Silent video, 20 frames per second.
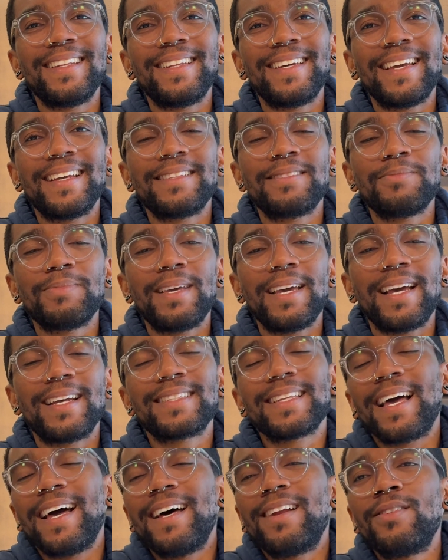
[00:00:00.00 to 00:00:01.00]
look at some cats.
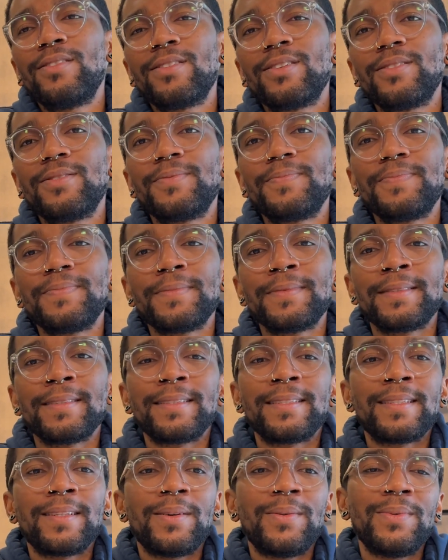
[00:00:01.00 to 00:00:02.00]
I don't know.
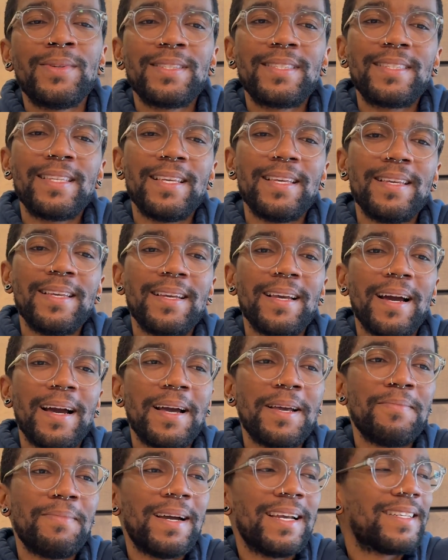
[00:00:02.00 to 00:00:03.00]
We'll see.
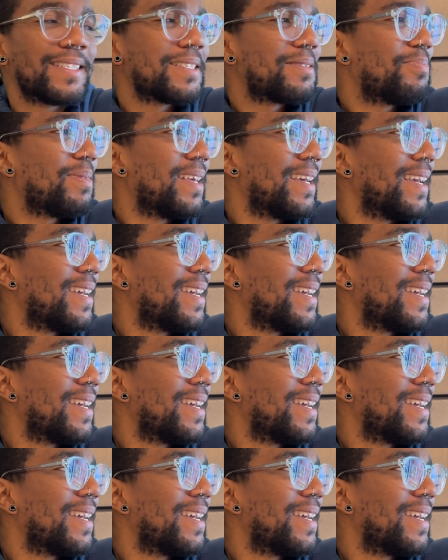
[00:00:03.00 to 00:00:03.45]
It might just be an